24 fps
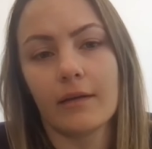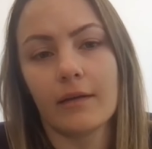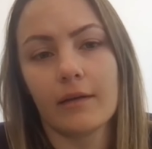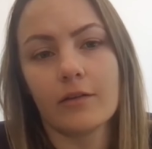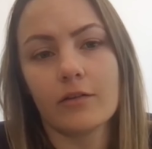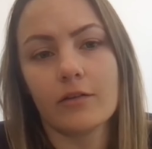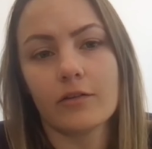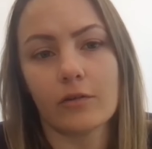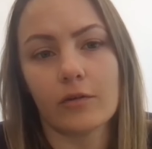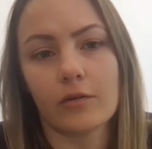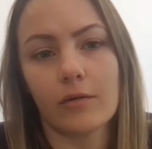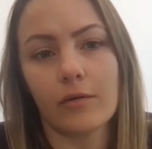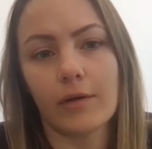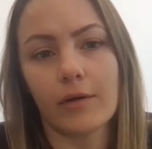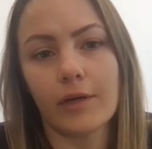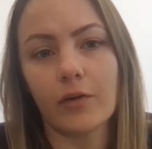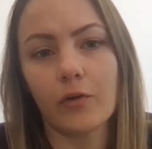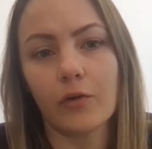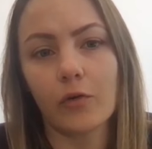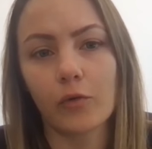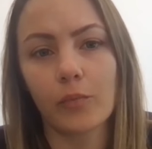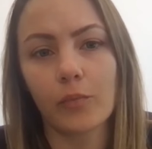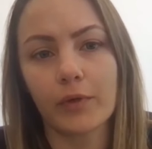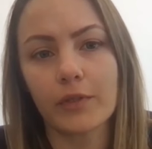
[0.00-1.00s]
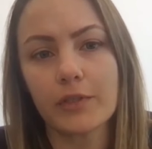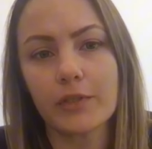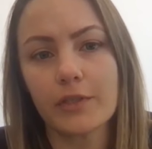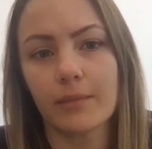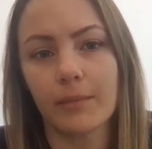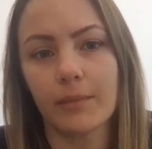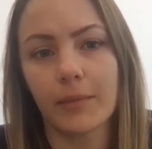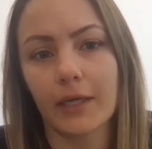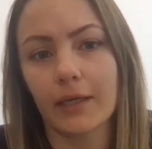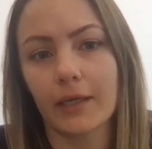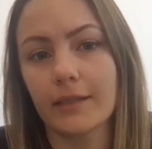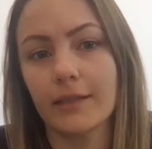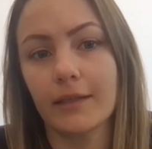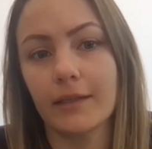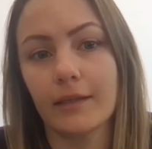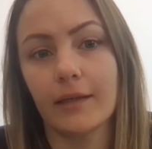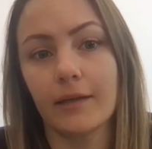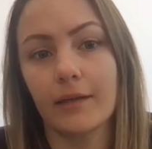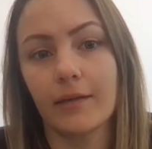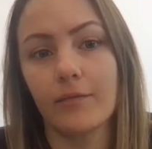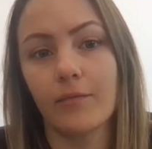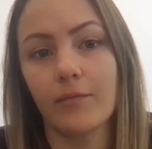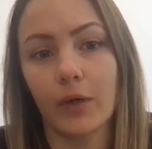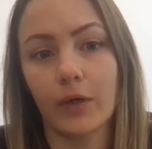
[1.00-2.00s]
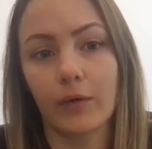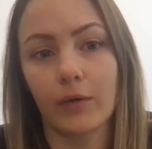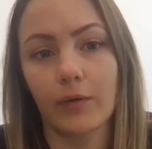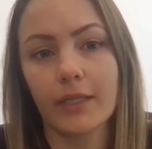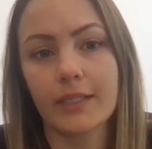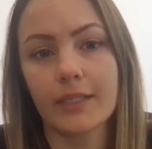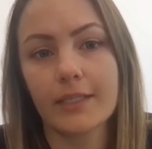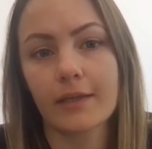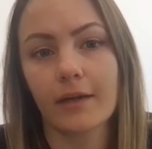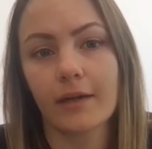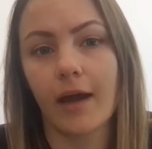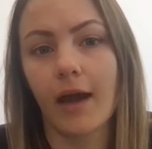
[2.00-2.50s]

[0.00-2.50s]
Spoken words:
So in your perspective, Marisa,